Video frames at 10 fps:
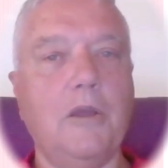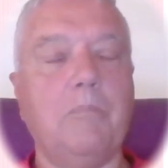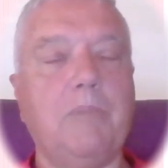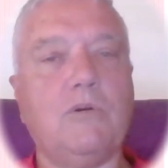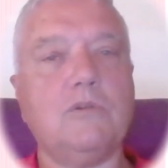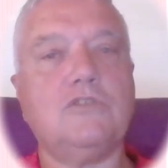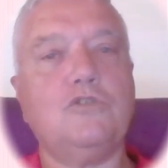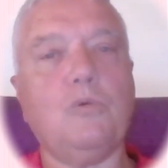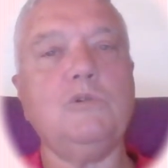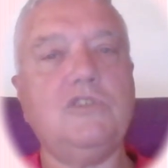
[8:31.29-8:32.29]
because
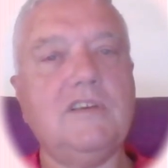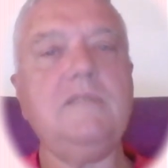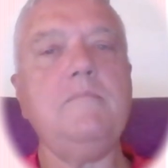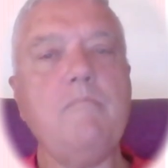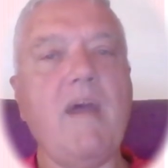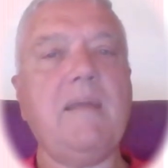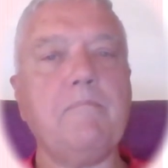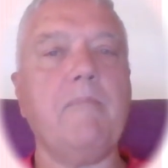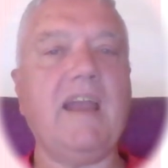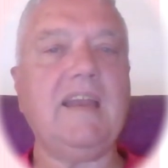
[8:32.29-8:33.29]
George didn't make
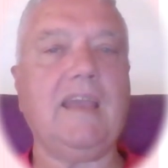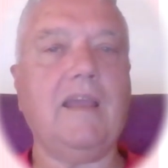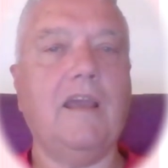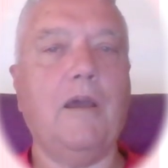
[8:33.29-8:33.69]
money